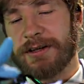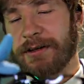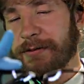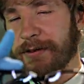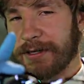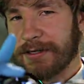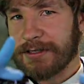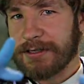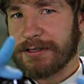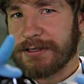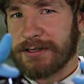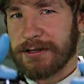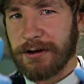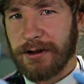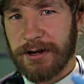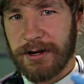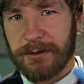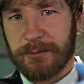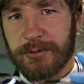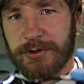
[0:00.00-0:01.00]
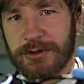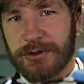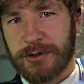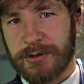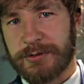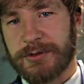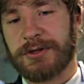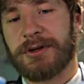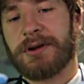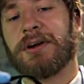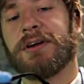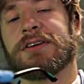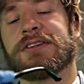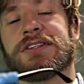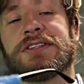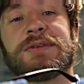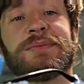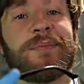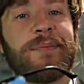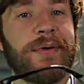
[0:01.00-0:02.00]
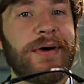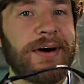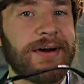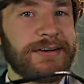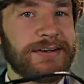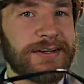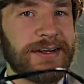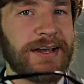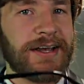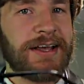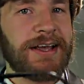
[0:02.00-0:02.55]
Now these are slightly prescription glasses, but